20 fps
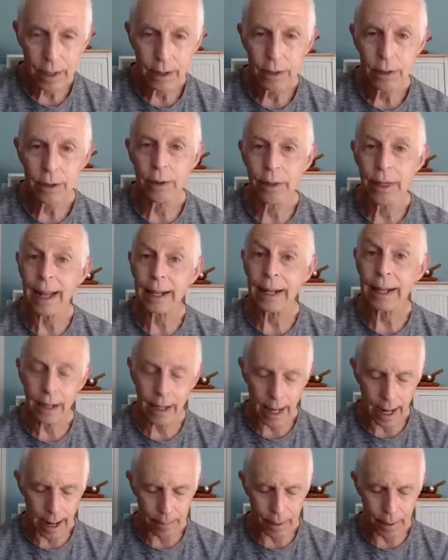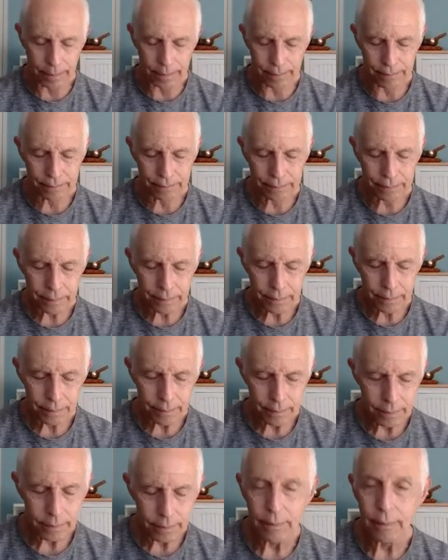So that could happen,
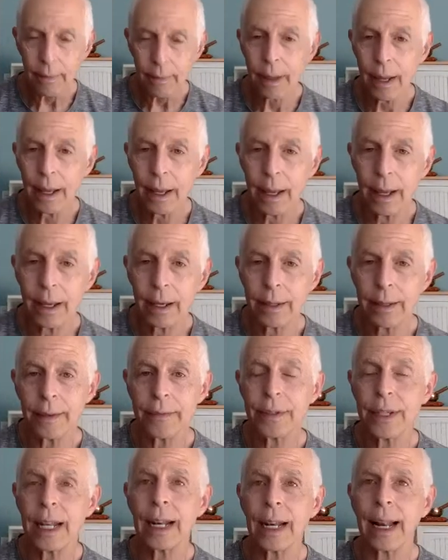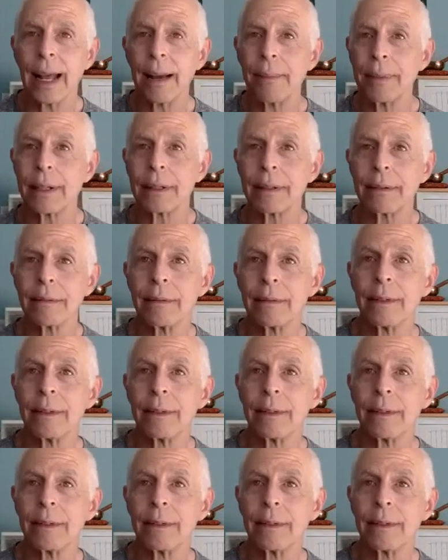and I've seen it happen.